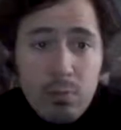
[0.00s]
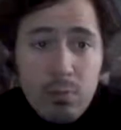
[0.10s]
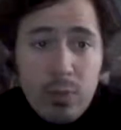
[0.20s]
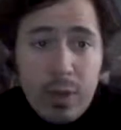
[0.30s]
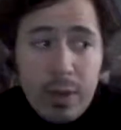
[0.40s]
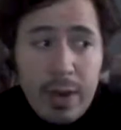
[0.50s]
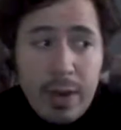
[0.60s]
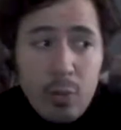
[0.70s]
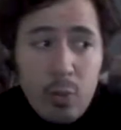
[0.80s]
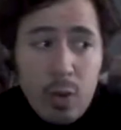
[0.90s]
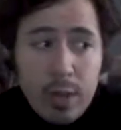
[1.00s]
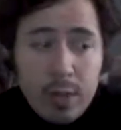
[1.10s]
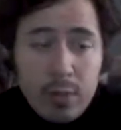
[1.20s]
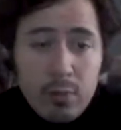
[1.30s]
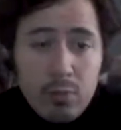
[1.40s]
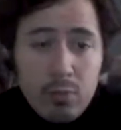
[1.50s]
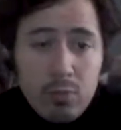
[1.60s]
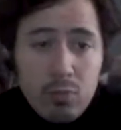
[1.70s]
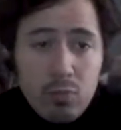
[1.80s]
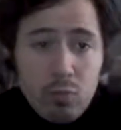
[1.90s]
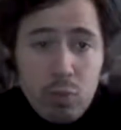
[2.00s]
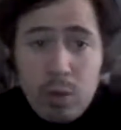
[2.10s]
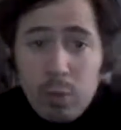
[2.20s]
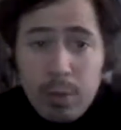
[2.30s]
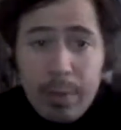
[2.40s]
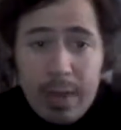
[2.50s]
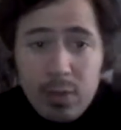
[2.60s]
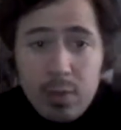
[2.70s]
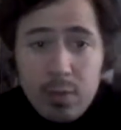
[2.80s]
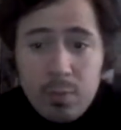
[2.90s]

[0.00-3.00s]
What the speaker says: figure out what'll work best.